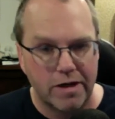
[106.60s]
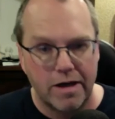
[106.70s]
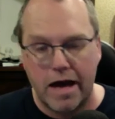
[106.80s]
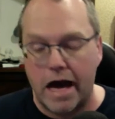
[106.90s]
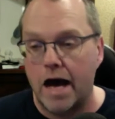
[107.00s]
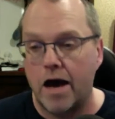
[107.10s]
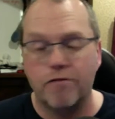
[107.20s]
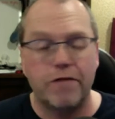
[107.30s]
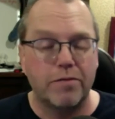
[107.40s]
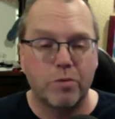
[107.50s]

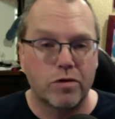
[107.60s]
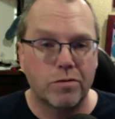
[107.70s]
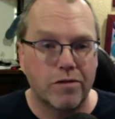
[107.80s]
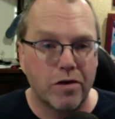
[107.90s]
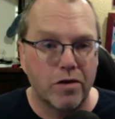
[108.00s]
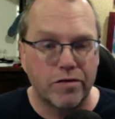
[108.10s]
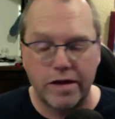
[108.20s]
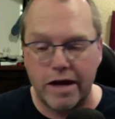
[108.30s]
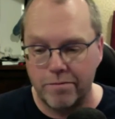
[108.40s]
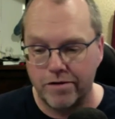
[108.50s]
Facebook themselves, the
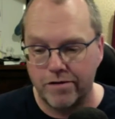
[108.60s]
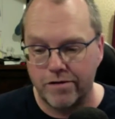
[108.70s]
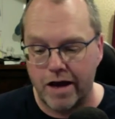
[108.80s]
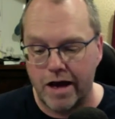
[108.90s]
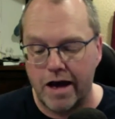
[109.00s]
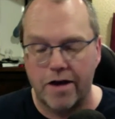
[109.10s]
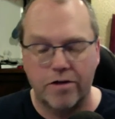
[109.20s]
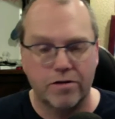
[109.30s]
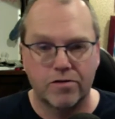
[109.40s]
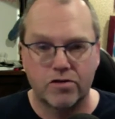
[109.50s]
numbers are
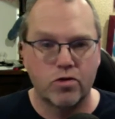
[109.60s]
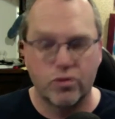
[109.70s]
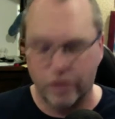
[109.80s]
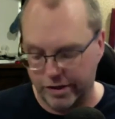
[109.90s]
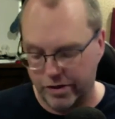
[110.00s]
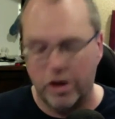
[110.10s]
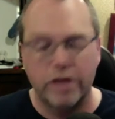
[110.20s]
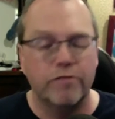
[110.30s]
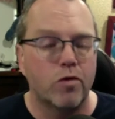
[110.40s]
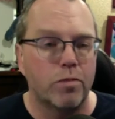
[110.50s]
extraordinary.
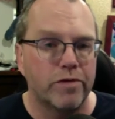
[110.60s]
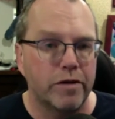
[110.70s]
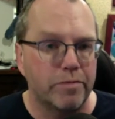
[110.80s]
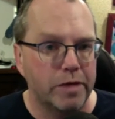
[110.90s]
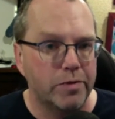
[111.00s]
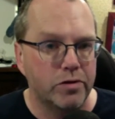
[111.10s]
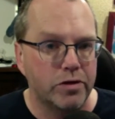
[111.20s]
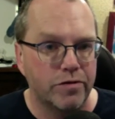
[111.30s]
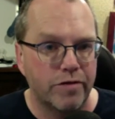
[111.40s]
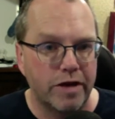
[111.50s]
94% of people who
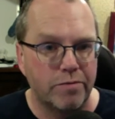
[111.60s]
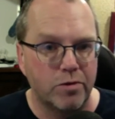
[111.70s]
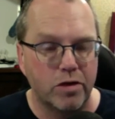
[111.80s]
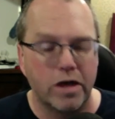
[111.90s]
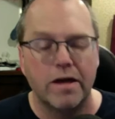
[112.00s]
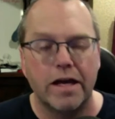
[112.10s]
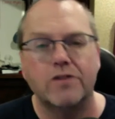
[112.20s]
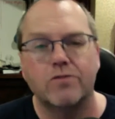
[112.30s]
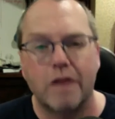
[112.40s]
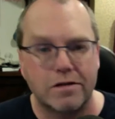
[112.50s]
use Facebook
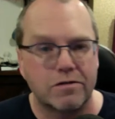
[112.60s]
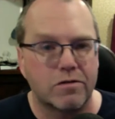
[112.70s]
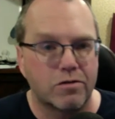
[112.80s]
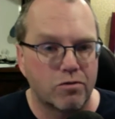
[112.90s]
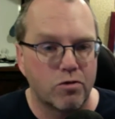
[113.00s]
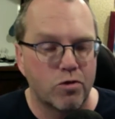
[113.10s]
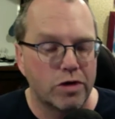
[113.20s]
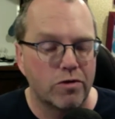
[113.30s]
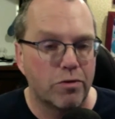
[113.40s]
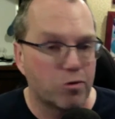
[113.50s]
interact through
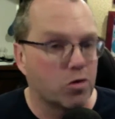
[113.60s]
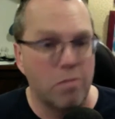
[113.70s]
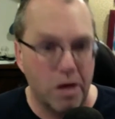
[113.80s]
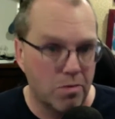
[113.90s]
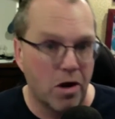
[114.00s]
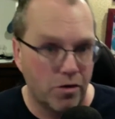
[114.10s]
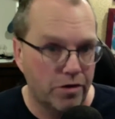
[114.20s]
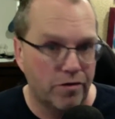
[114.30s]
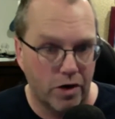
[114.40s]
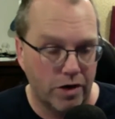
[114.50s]
it through a mobile
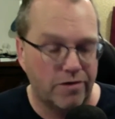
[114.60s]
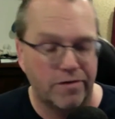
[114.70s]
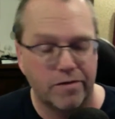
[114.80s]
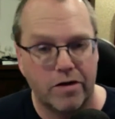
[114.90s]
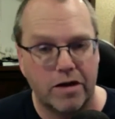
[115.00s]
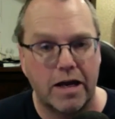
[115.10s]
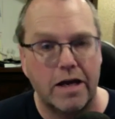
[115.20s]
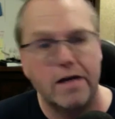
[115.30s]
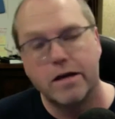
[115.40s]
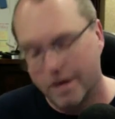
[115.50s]
device.
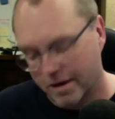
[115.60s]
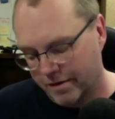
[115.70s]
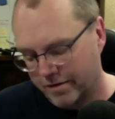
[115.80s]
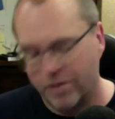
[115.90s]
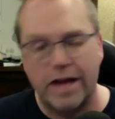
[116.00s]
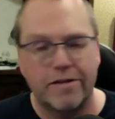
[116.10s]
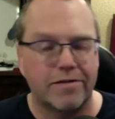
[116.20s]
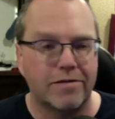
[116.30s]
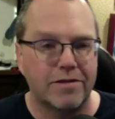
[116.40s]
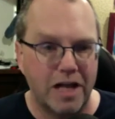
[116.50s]
Okay, so
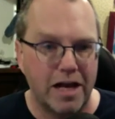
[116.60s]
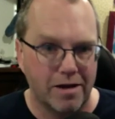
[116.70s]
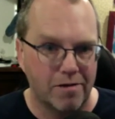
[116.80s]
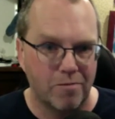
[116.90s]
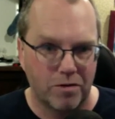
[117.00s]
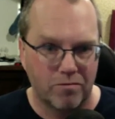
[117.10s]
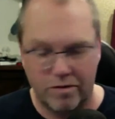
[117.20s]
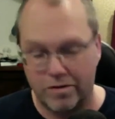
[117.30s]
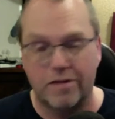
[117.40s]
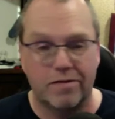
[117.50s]
that's check.
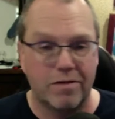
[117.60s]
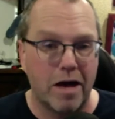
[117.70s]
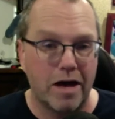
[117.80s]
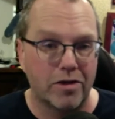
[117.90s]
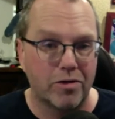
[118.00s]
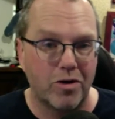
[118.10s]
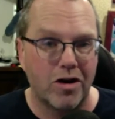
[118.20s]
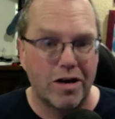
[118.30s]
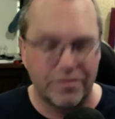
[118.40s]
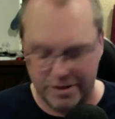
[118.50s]
That's the market that we're
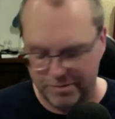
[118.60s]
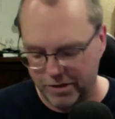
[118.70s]
after.